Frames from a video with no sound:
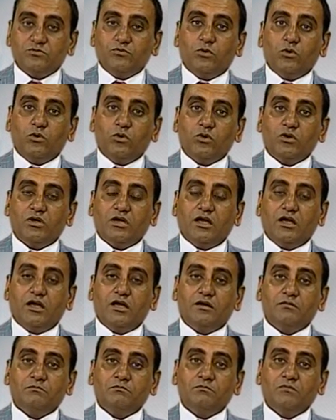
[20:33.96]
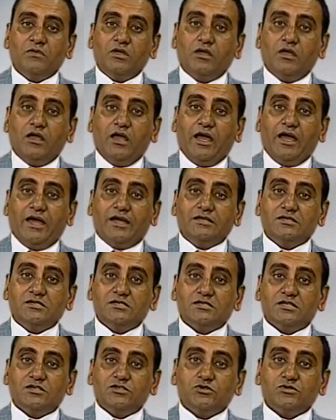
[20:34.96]
walk
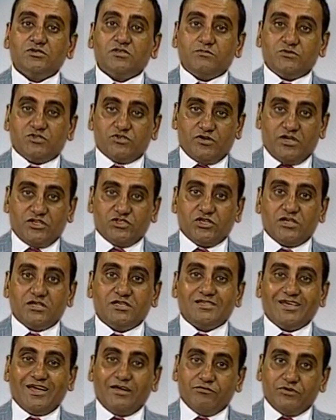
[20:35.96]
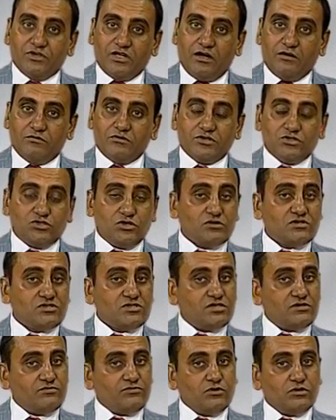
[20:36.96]
and do some stretchings every hour. Don't
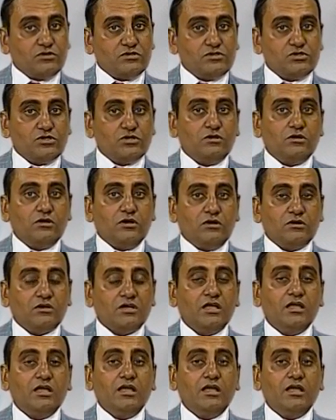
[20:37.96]
sit for too long.